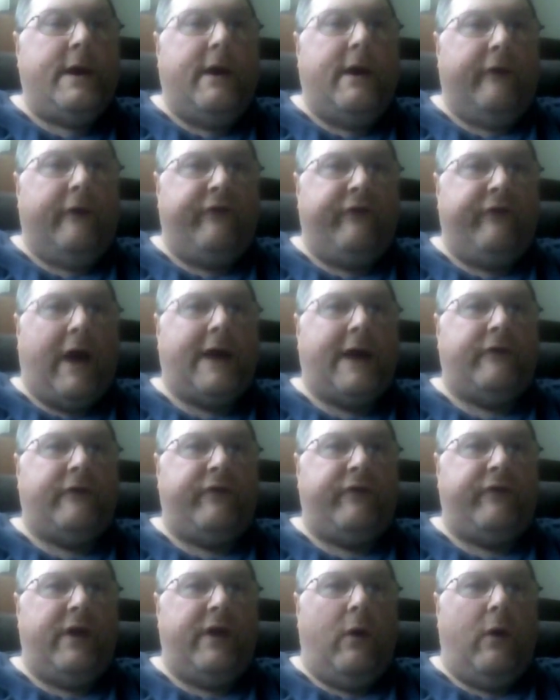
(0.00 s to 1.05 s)
Assad is
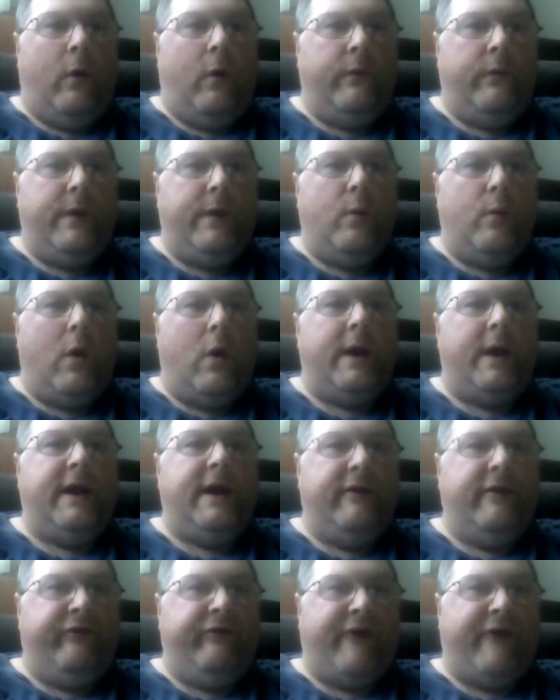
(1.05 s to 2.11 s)
the only one
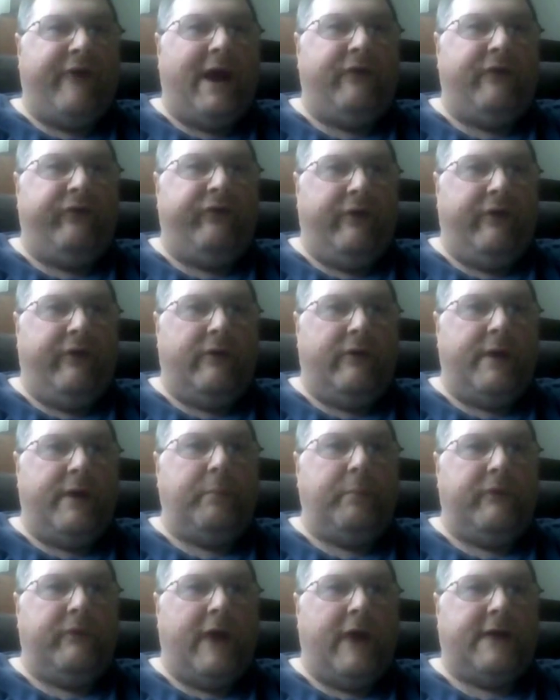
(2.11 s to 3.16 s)
inside Syria
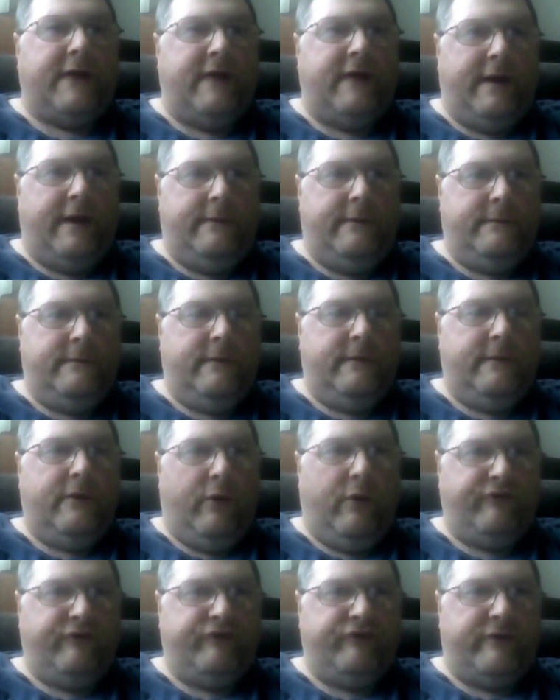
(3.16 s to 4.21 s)
protecting
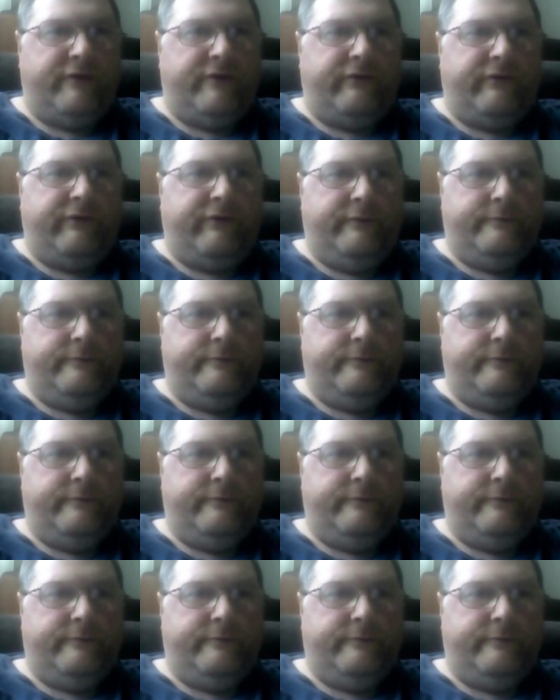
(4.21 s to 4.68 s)
Christians.